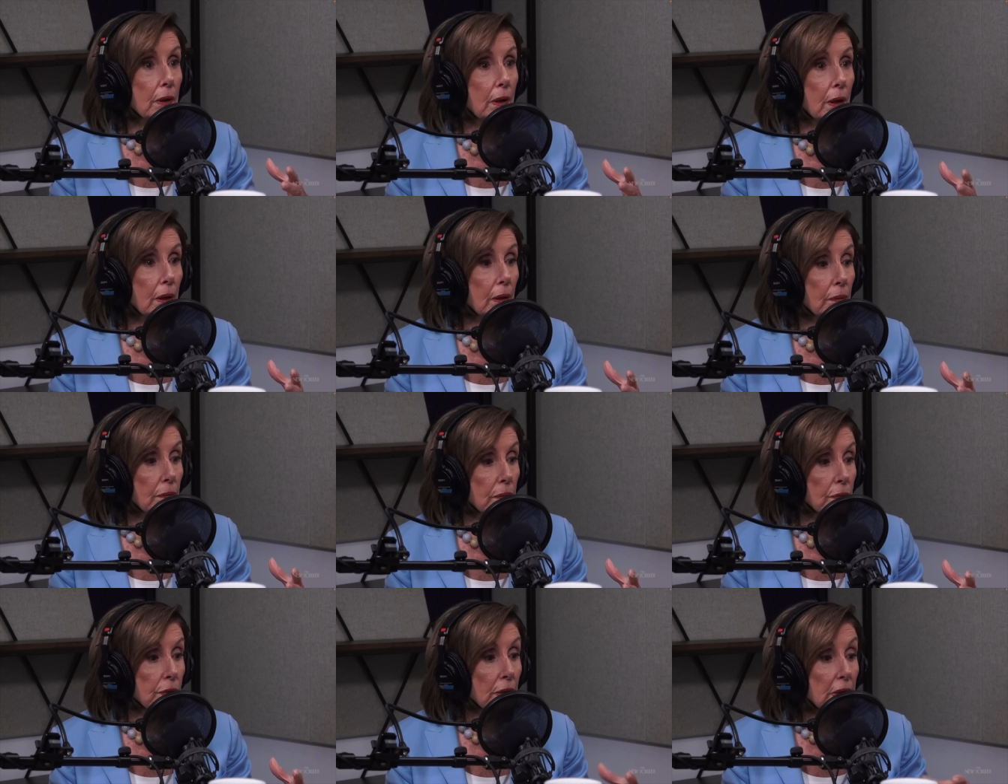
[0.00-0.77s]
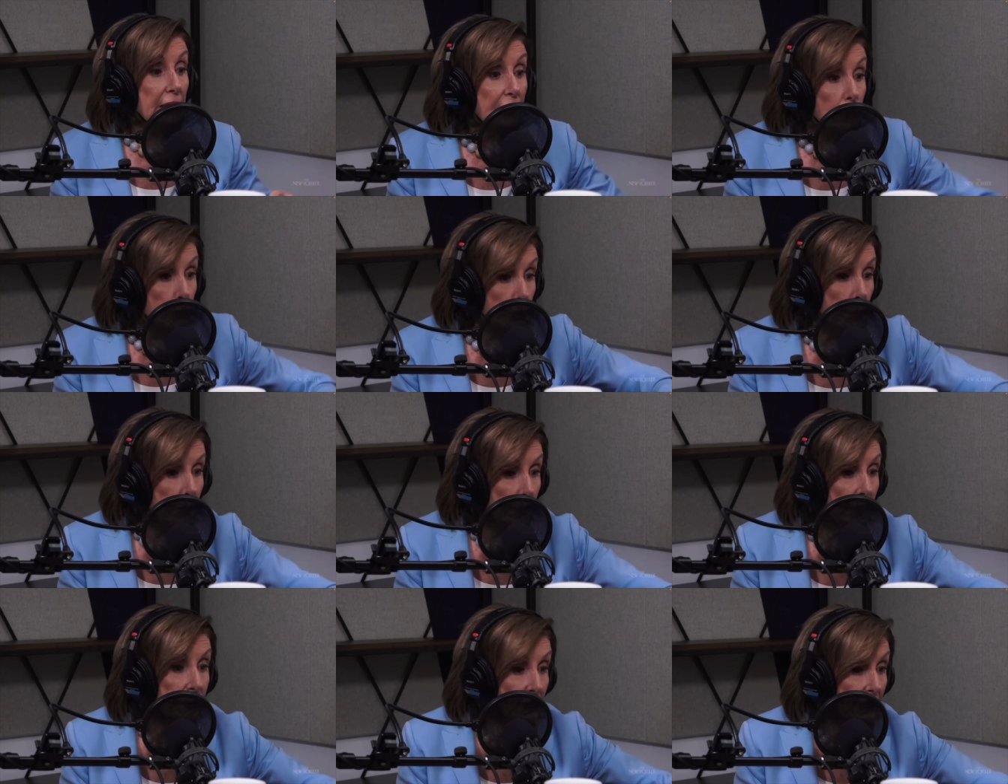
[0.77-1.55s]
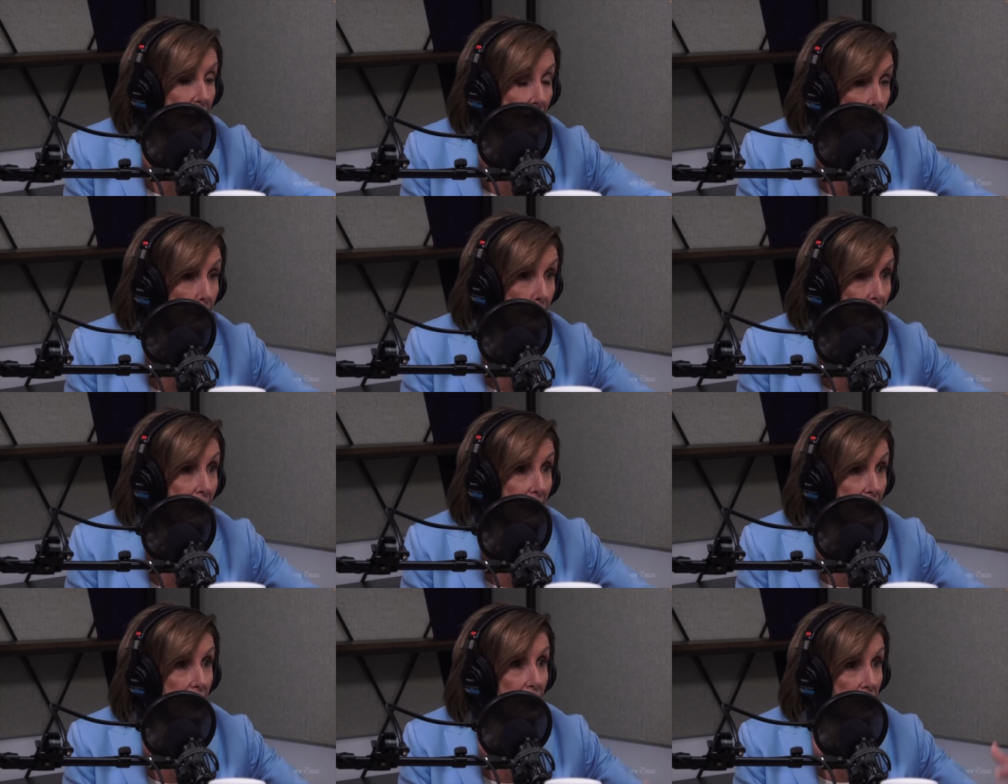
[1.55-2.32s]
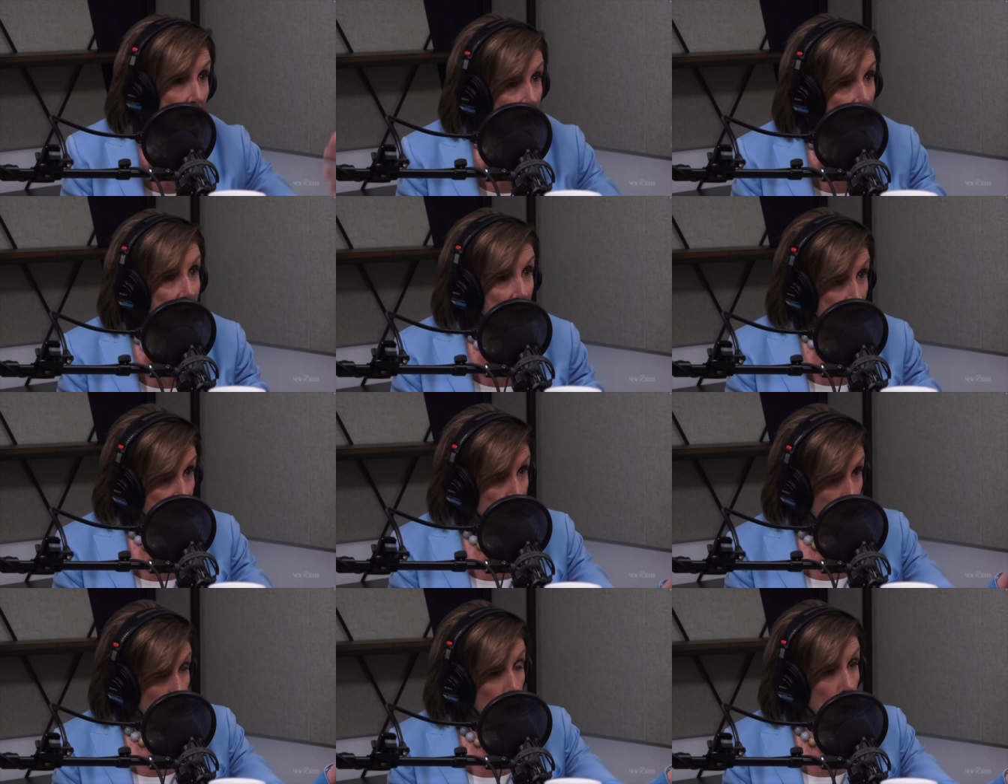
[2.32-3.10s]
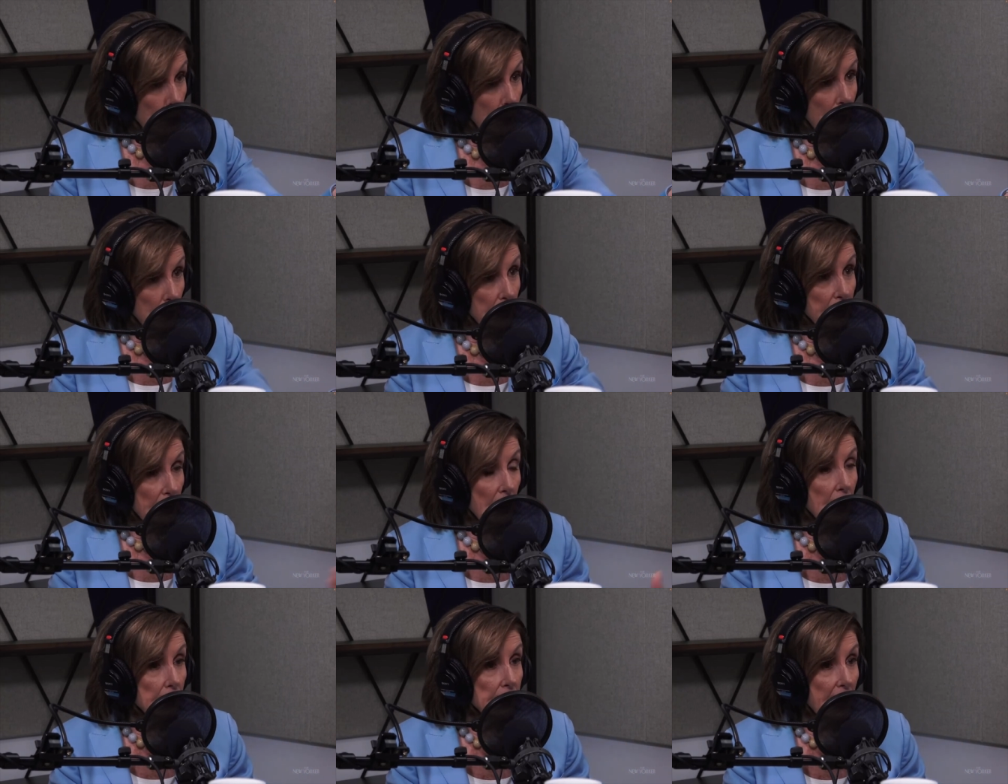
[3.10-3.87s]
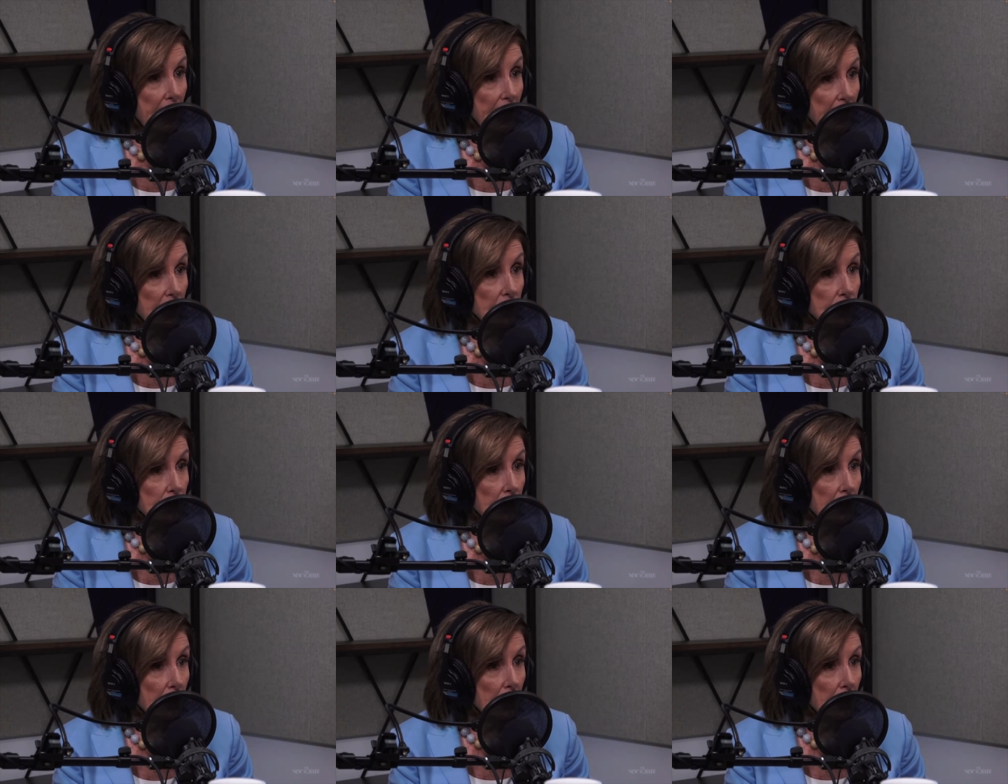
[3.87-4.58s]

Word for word: uh, the leadership of the campaign, or what would come next